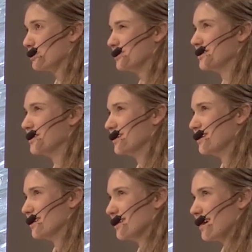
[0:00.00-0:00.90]
And
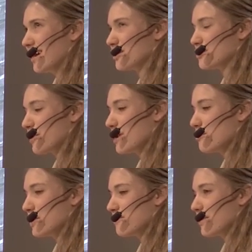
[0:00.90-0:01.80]
it's funny,
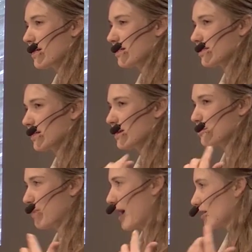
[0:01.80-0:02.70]
but if I
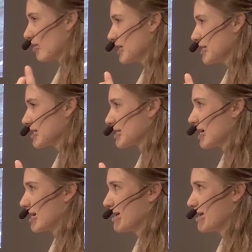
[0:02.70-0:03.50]
think back on it,